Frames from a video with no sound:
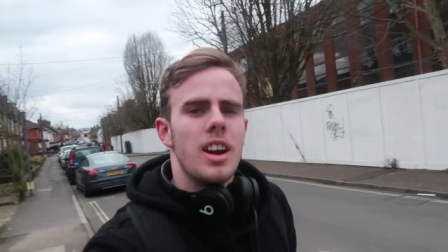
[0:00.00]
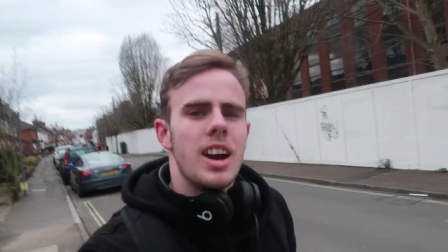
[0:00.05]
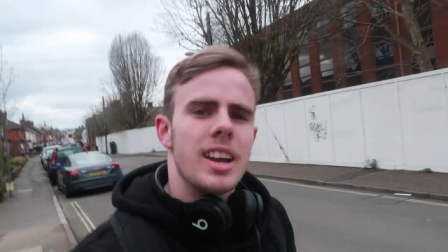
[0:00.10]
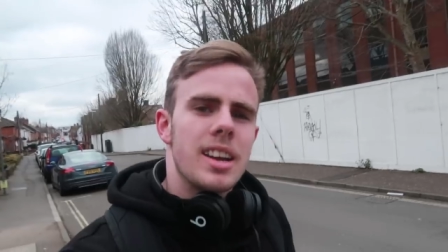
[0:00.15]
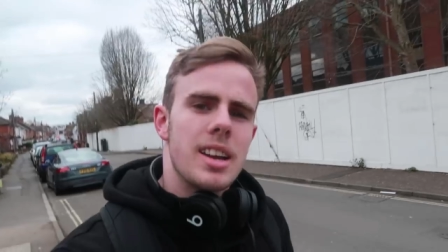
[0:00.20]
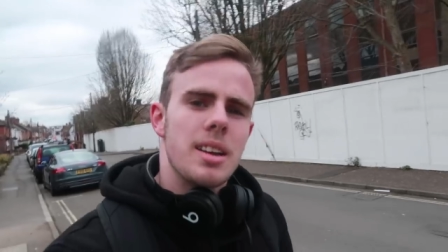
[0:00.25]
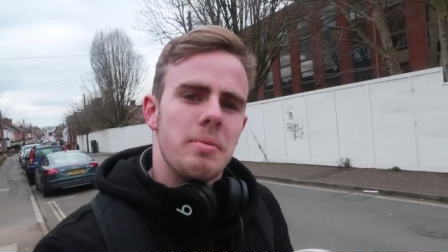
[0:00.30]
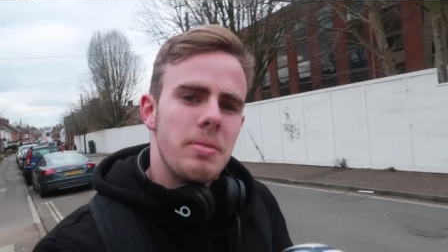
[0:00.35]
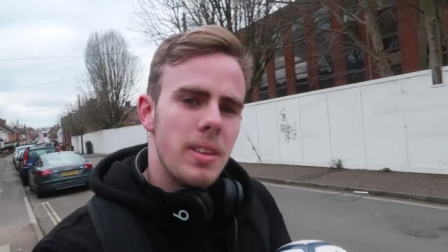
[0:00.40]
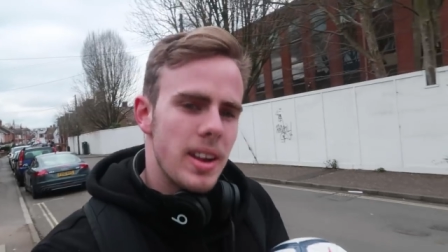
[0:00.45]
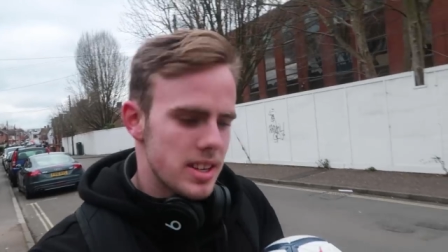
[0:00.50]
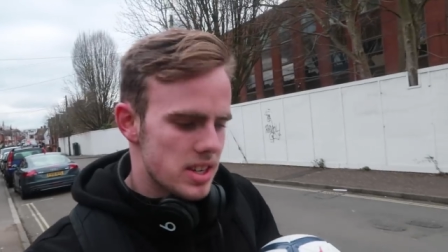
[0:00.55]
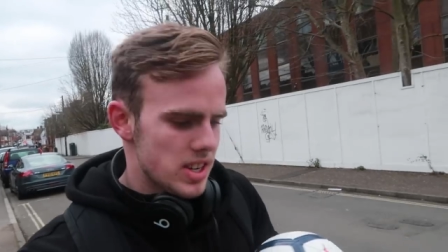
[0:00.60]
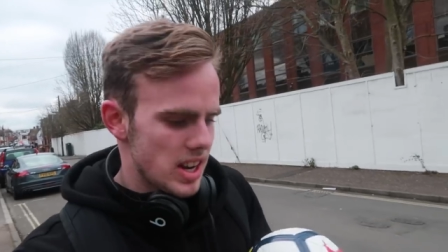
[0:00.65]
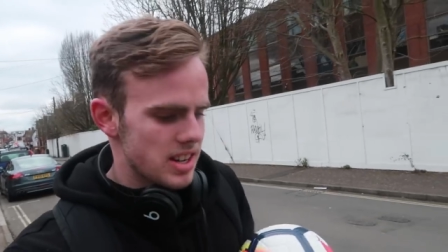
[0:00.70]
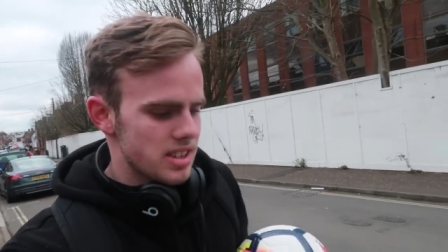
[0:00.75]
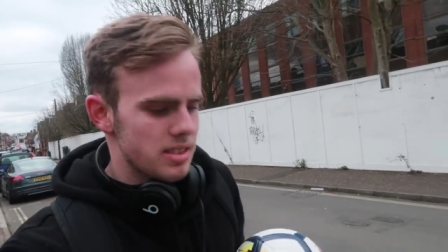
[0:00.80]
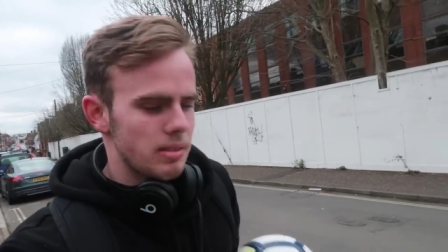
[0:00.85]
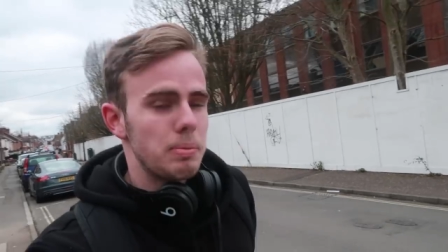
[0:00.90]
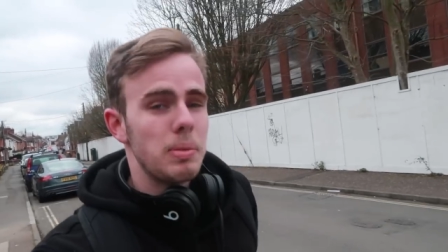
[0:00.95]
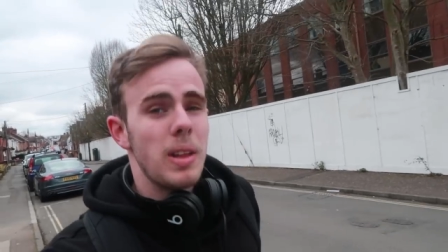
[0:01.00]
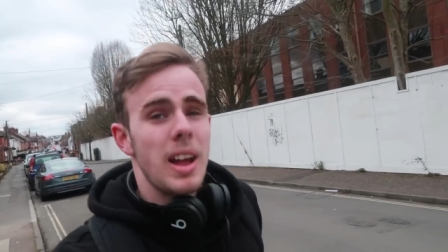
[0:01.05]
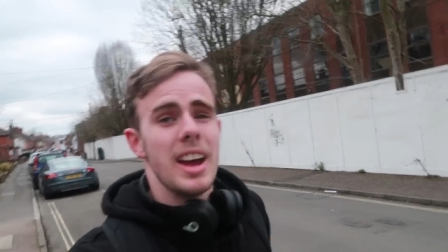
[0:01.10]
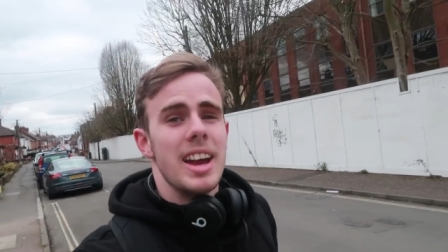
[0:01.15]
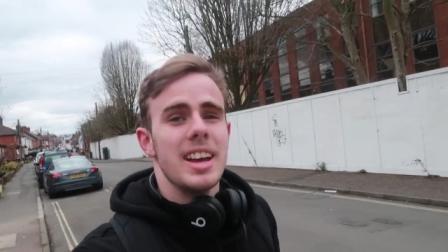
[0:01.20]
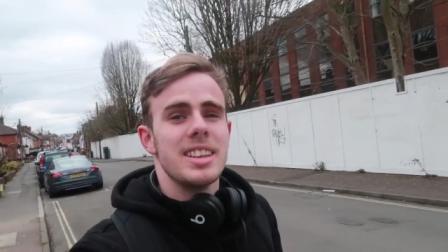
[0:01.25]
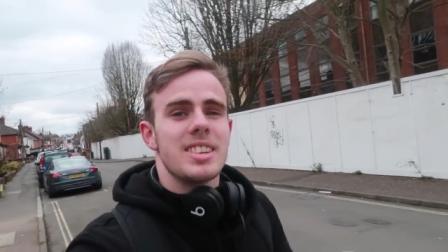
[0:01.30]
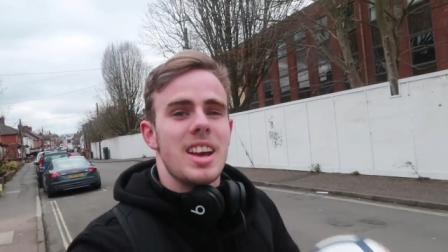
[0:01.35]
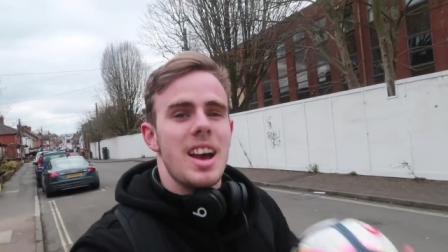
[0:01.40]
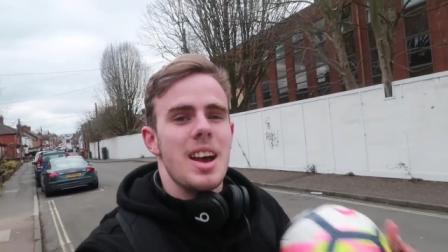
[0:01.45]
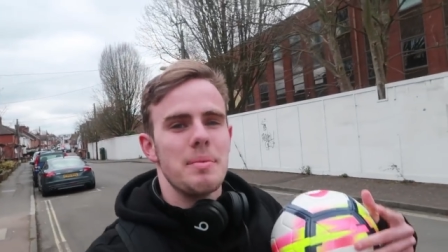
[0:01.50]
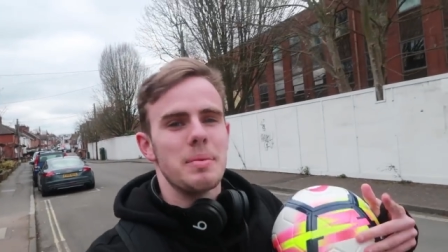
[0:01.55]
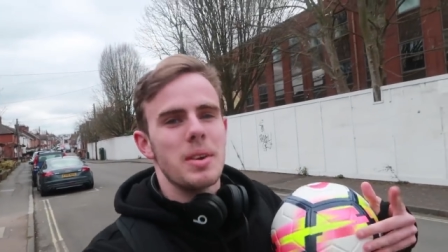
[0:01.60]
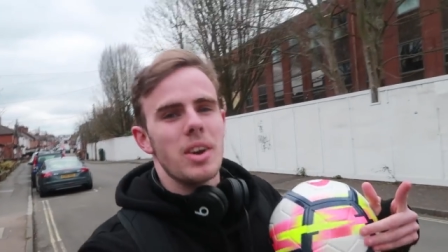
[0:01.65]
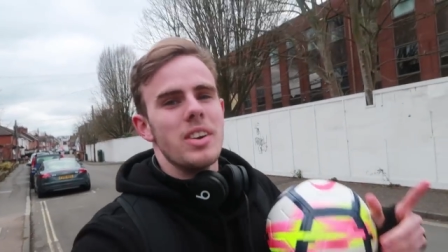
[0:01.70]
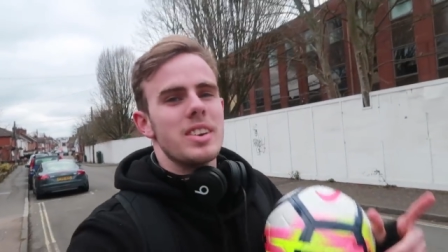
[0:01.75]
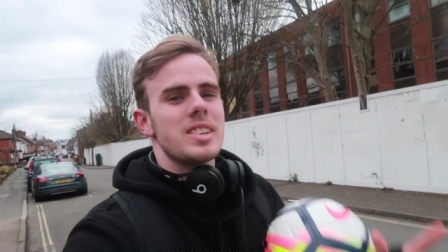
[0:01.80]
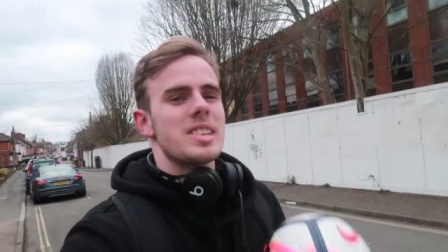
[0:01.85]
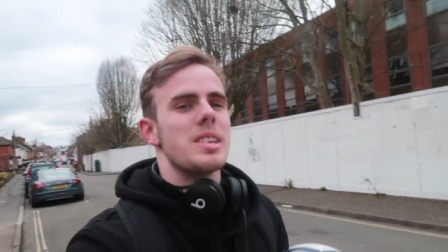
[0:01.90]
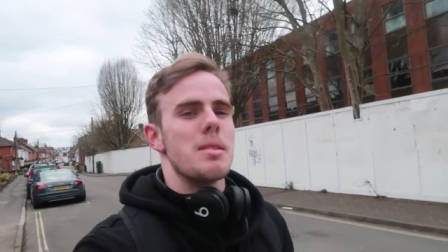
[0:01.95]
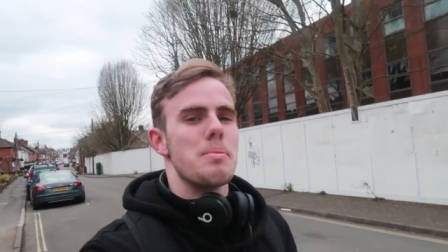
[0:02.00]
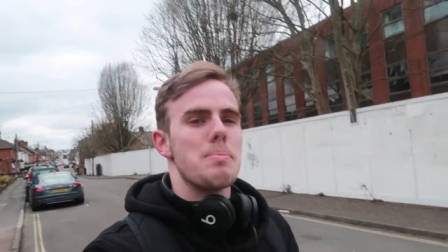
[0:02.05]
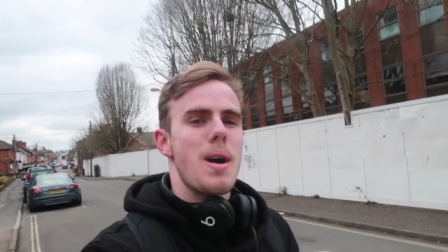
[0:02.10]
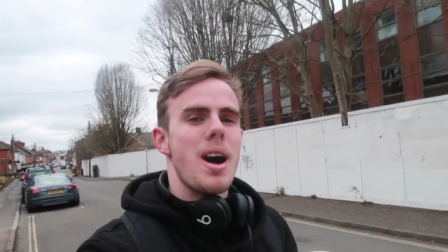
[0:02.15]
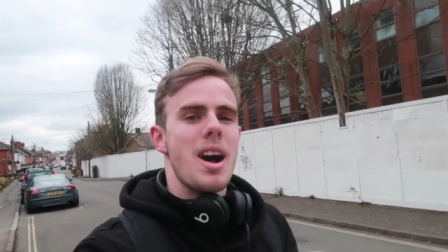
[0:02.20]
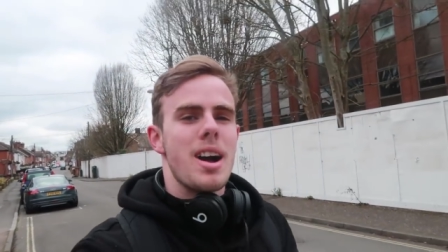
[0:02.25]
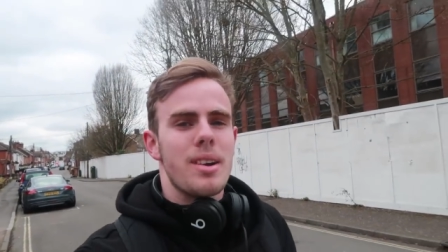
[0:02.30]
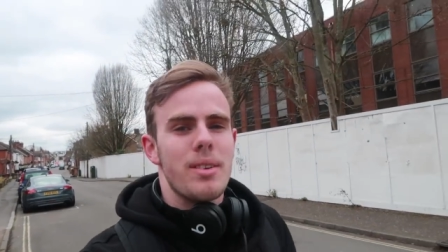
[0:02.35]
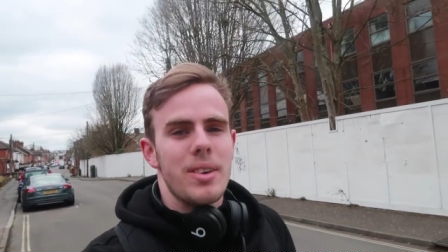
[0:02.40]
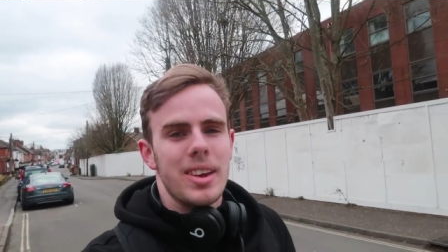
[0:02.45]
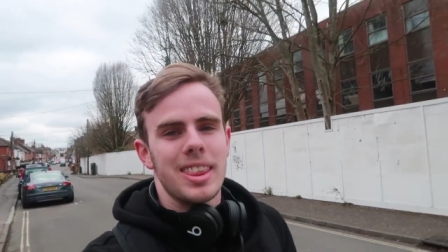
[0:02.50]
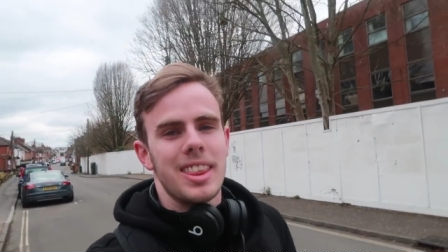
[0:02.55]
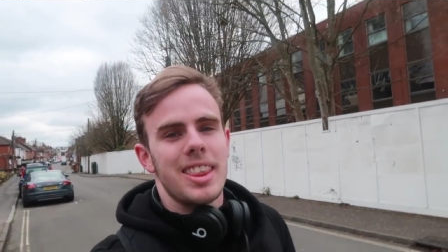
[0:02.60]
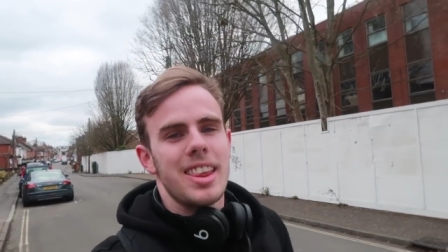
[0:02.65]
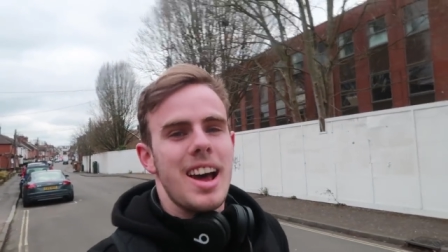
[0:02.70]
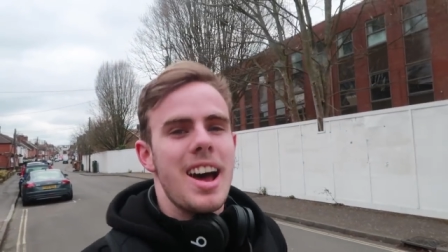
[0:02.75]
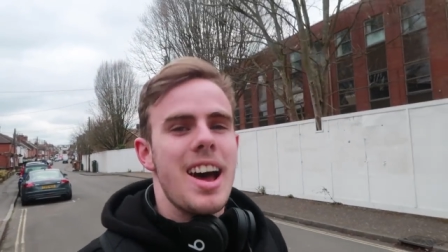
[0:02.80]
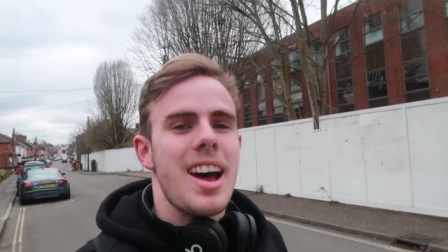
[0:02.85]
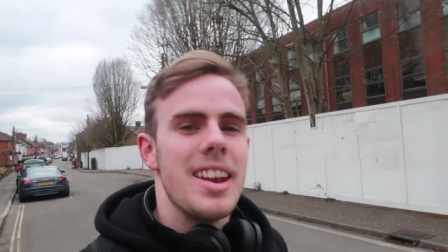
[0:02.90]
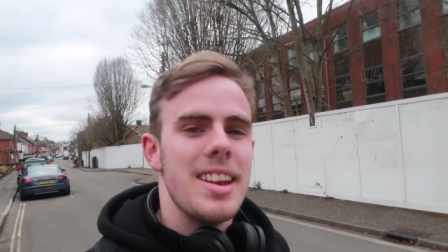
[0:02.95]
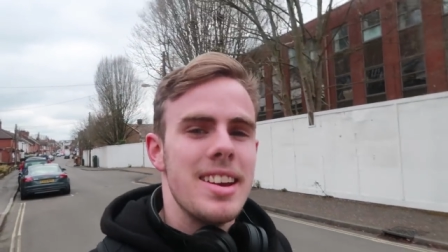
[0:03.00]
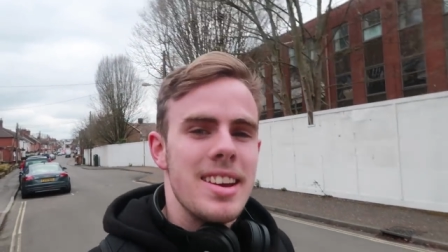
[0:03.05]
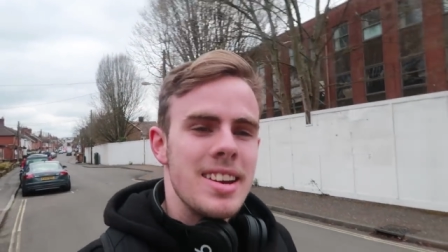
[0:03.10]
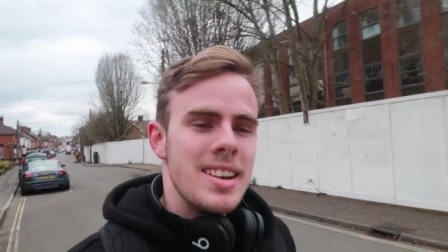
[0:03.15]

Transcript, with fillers: Alright, complete change of plans. I'm going to the park with Dad.